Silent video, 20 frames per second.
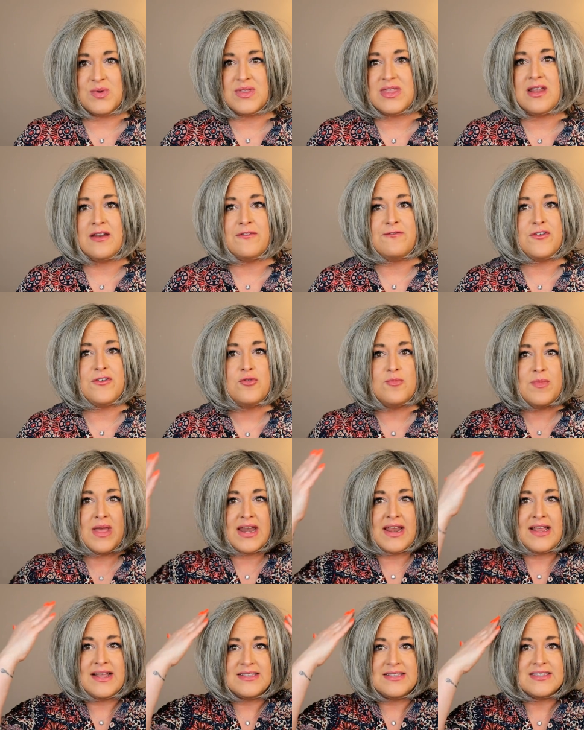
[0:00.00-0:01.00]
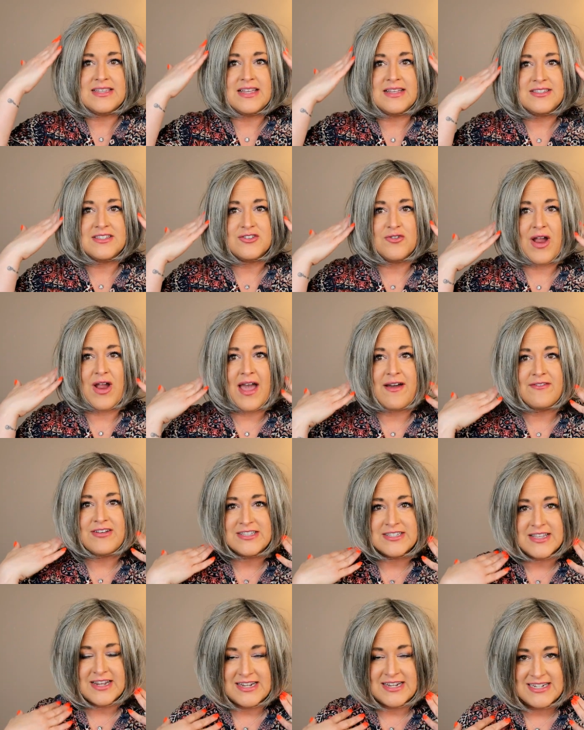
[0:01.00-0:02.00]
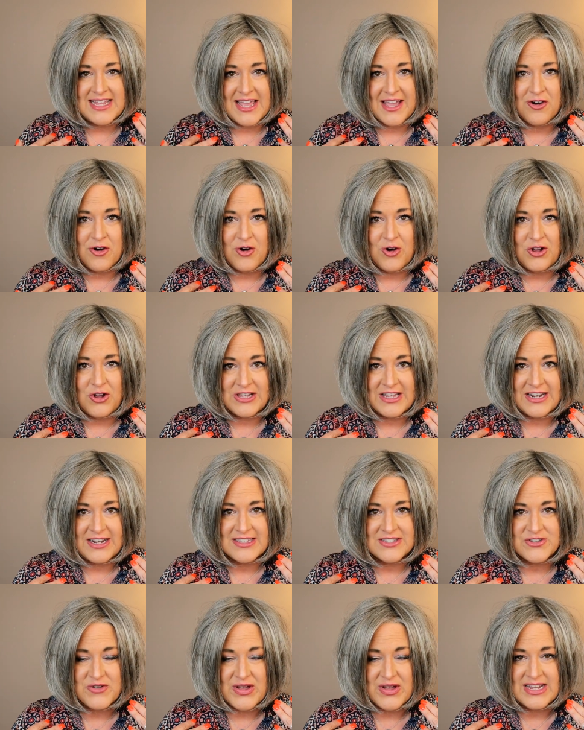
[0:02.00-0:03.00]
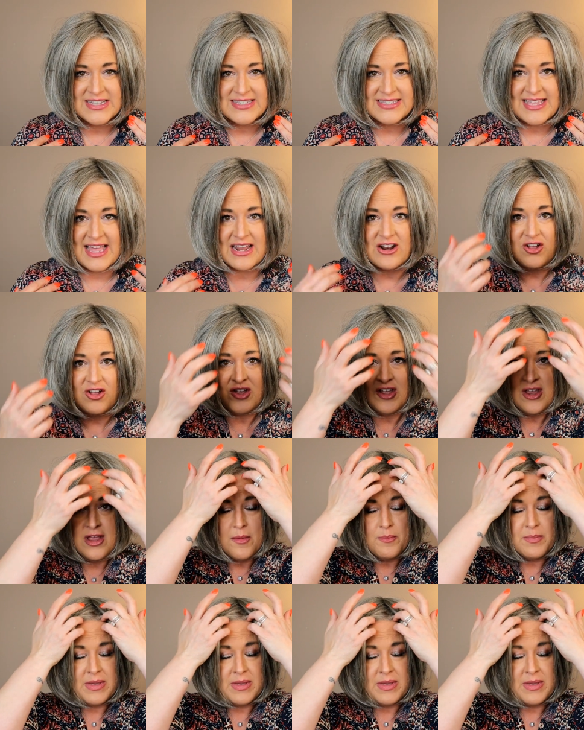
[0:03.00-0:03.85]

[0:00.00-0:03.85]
Within a few minutes, its gravity's going to take hold and it's going to settle